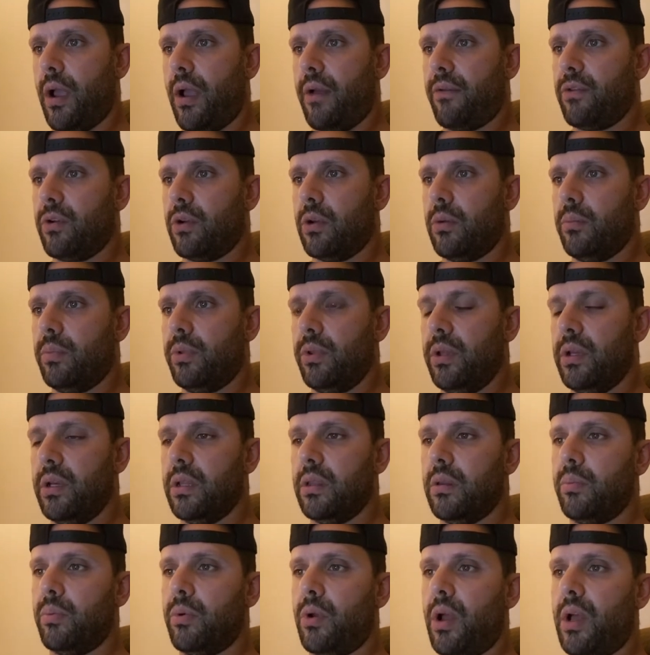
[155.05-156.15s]
After completing
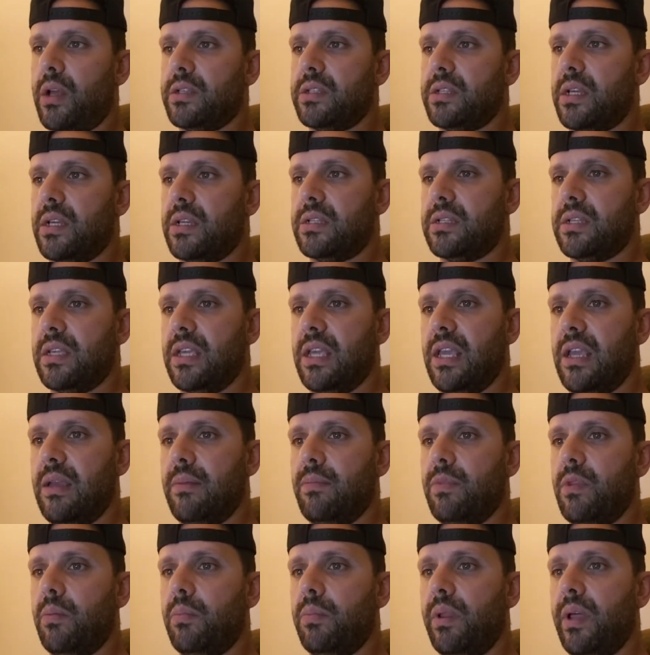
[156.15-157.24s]
the process, keep
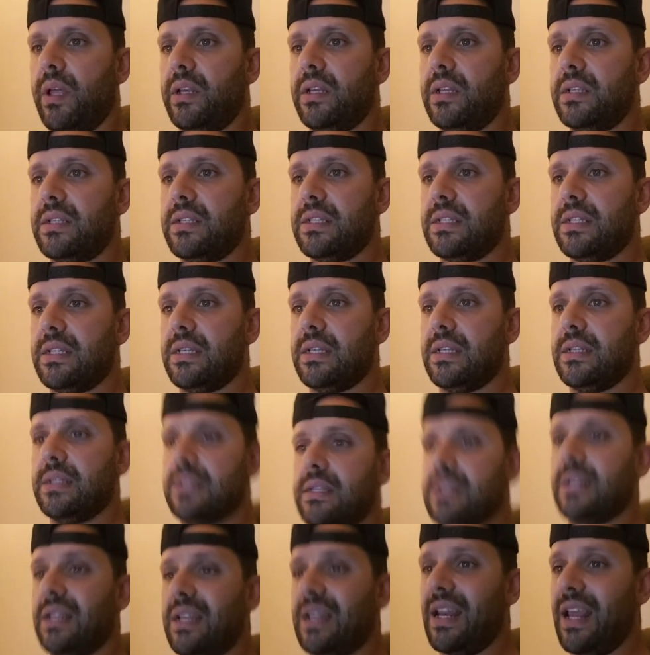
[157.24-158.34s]
the blended seeds
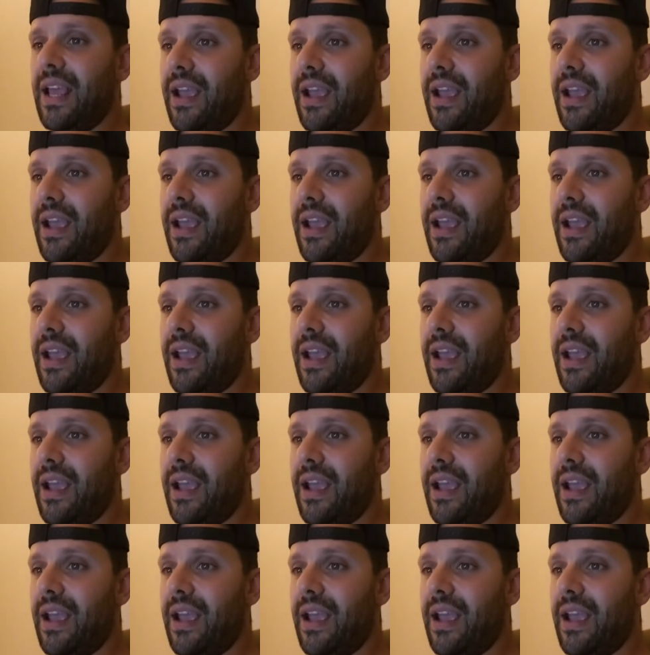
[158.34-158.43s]
in an